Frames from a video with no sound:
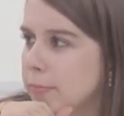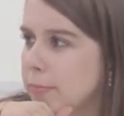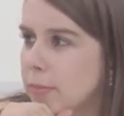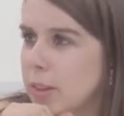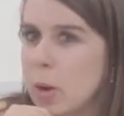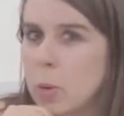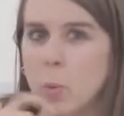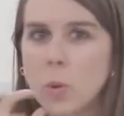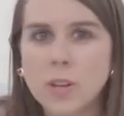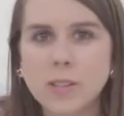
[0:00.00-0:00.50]

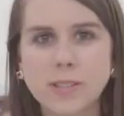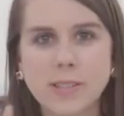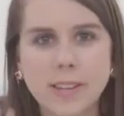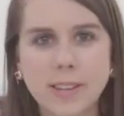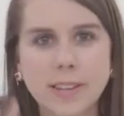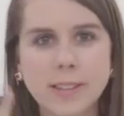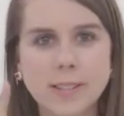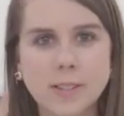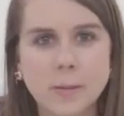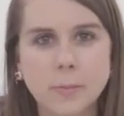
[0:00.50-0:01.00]
it was
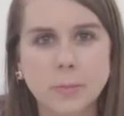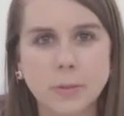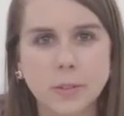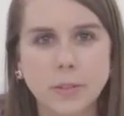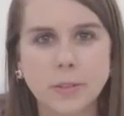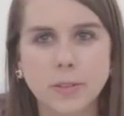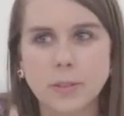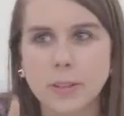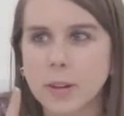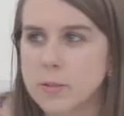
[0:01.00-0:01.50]
getting
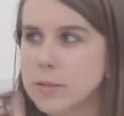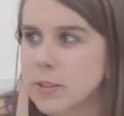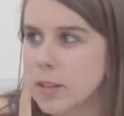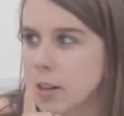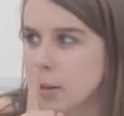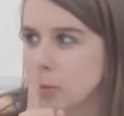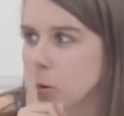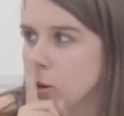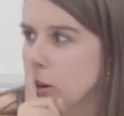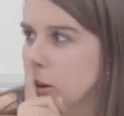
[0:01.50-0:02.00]
simpler, now it's
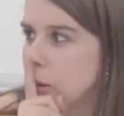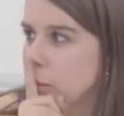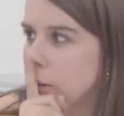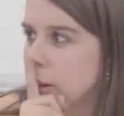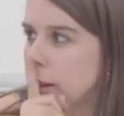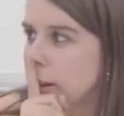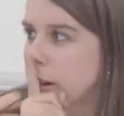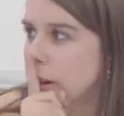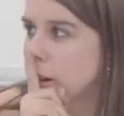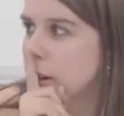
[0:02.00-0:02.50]
getting more
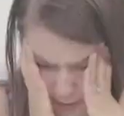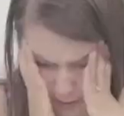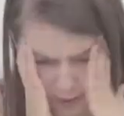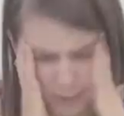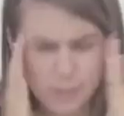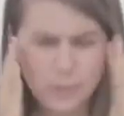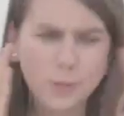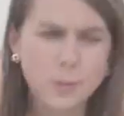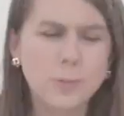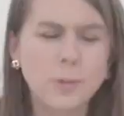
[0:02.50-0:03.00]
complicated.
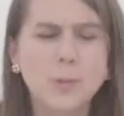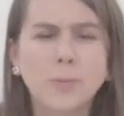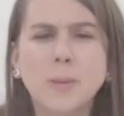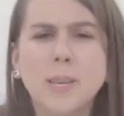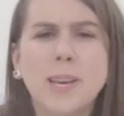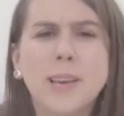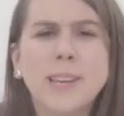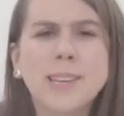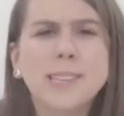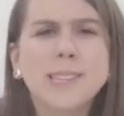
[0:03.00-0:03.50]
Aren't there supposed to
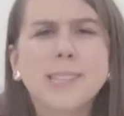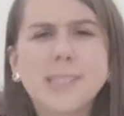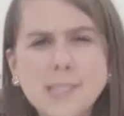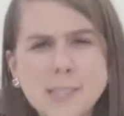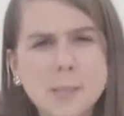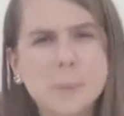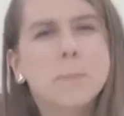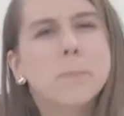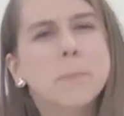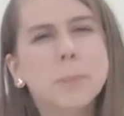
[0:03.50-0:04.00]
be
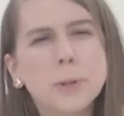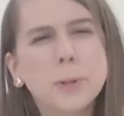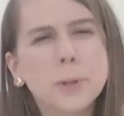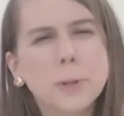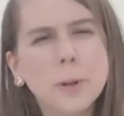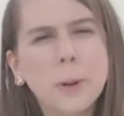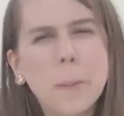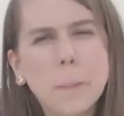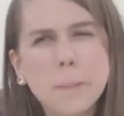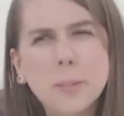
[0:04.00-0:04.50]

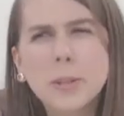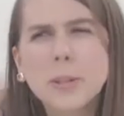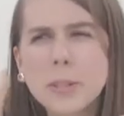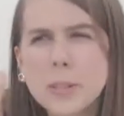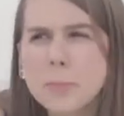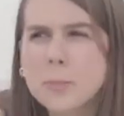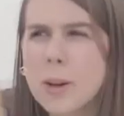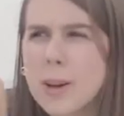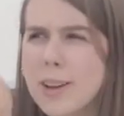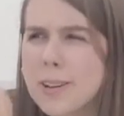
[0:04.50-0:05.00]
simpler
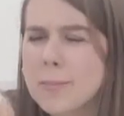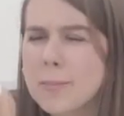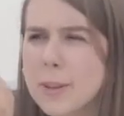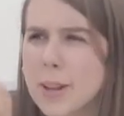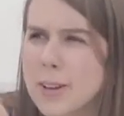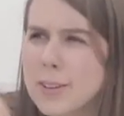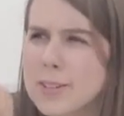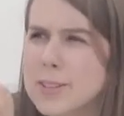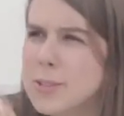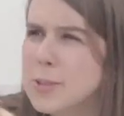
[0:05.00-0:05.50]
building
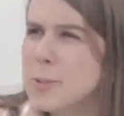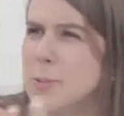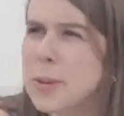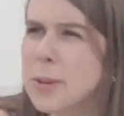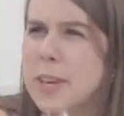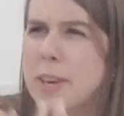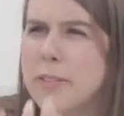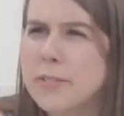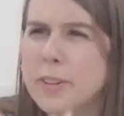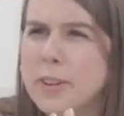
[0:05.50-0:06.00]
blocks as
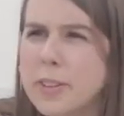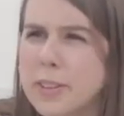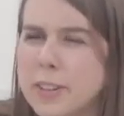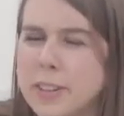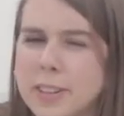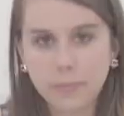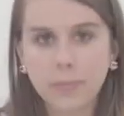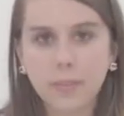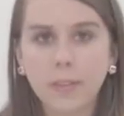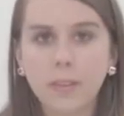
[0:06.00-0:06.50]
we get
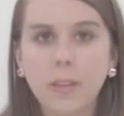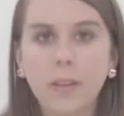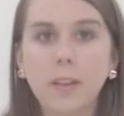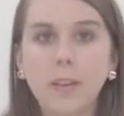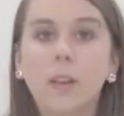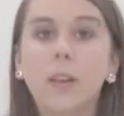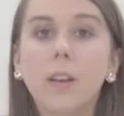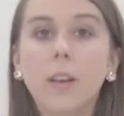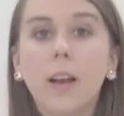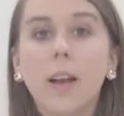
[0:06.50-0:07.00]
further?
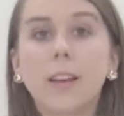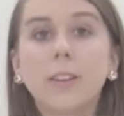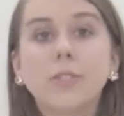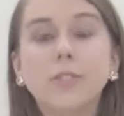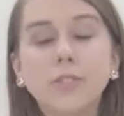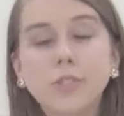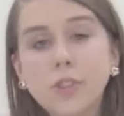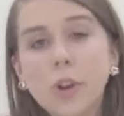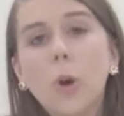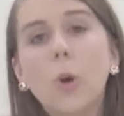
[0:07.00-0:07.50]

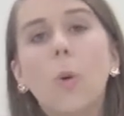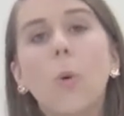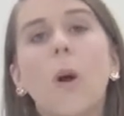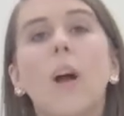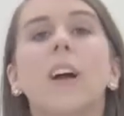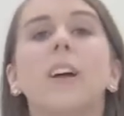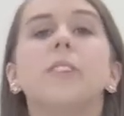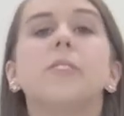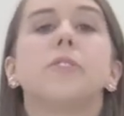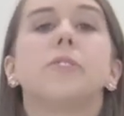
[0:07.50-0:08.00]

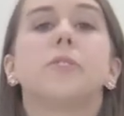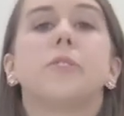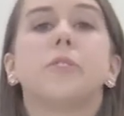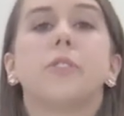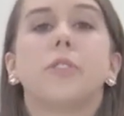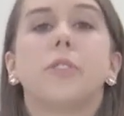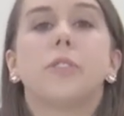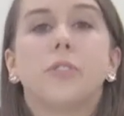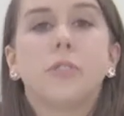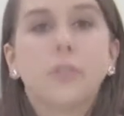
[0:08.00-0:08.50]
So
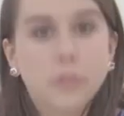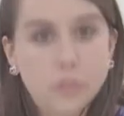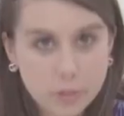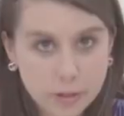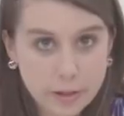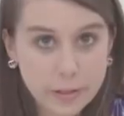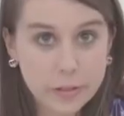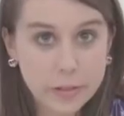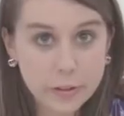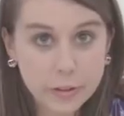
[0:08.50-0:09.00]
enters
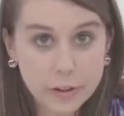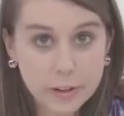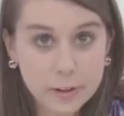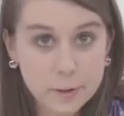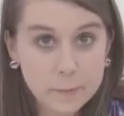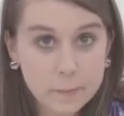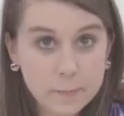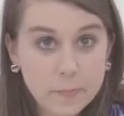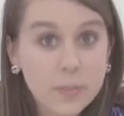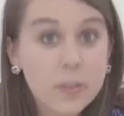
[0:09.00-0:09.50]
string
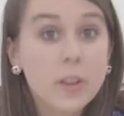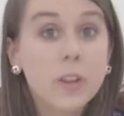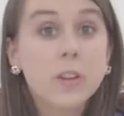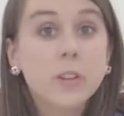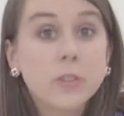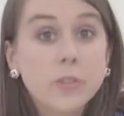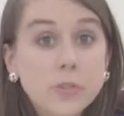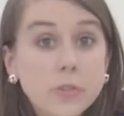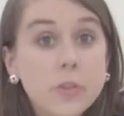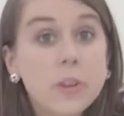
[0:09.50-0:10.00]
theory.
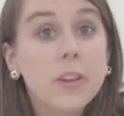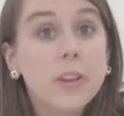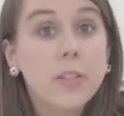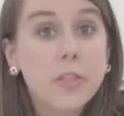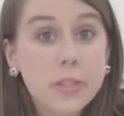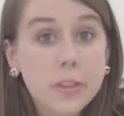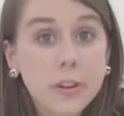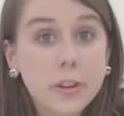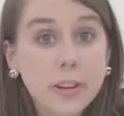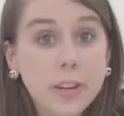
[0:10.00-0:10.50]
String
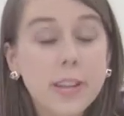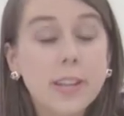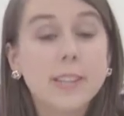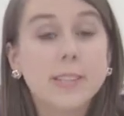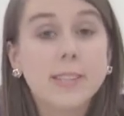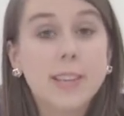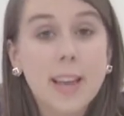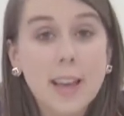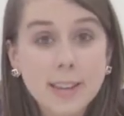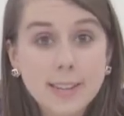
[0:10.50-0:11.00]
theory
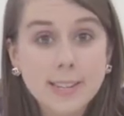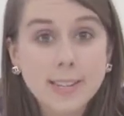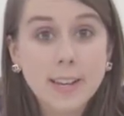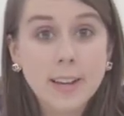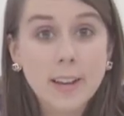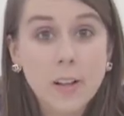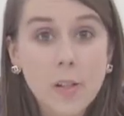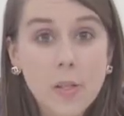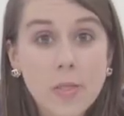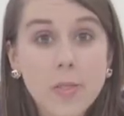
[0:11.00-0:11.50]
is the
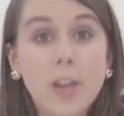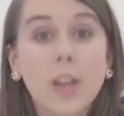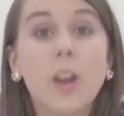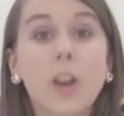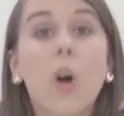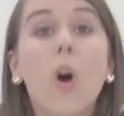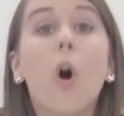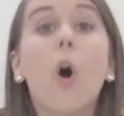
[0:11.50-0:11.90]
idea that